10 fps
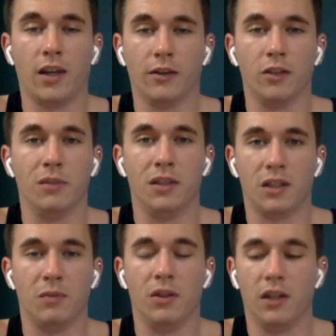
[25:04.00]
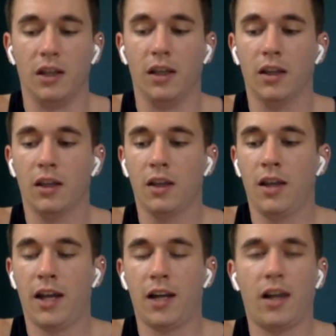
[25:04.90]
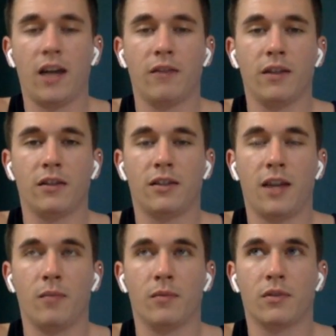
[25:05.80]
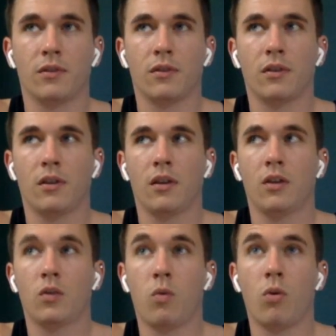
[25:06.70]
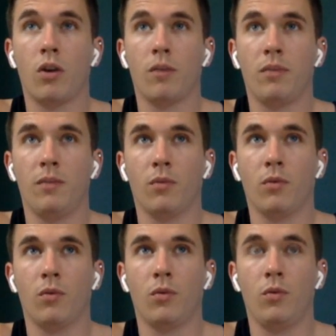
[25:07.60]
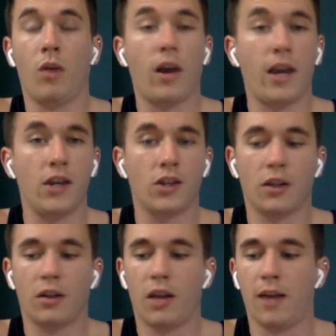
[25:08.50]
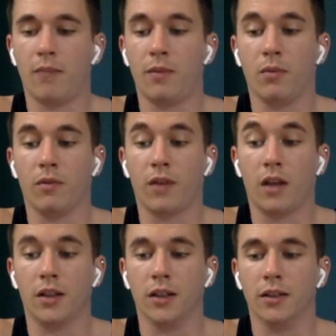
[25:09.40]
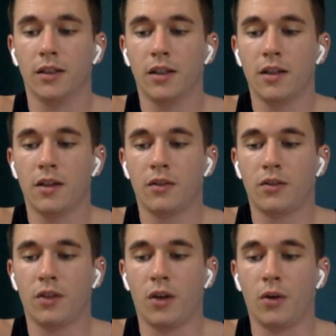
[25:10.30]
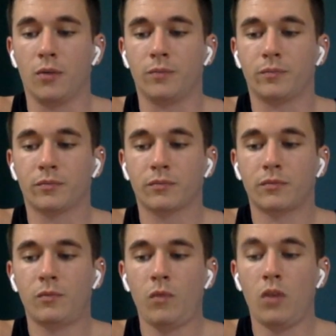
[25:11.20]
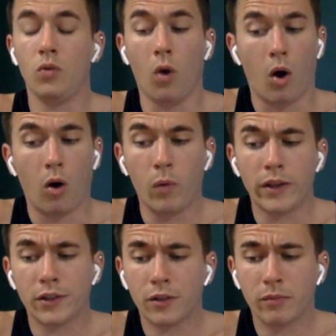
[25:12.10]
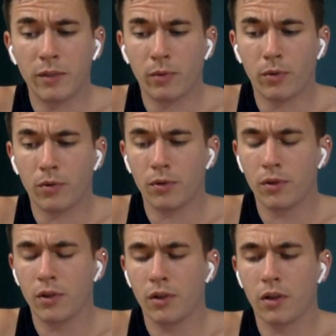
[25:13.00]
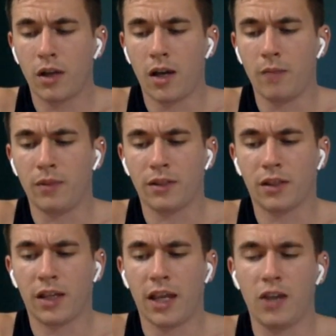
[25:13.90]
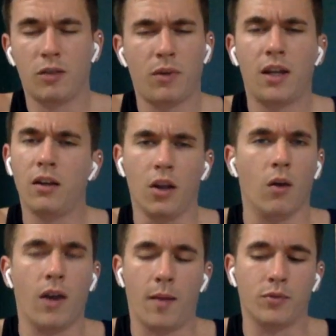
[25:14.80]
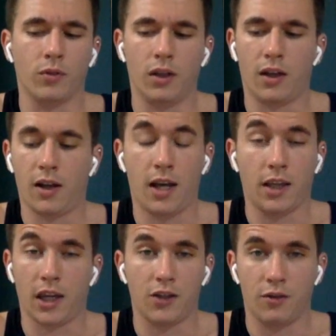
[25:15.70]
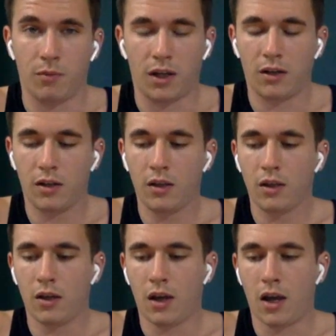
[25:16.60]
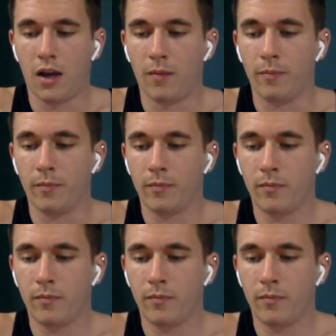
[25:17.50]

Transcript: the LGBT community, and a lot of it stems toward people who are Asian and people of color. So, do all Western people dislike Asian men? No, absolutely not. I like Asian men. Um,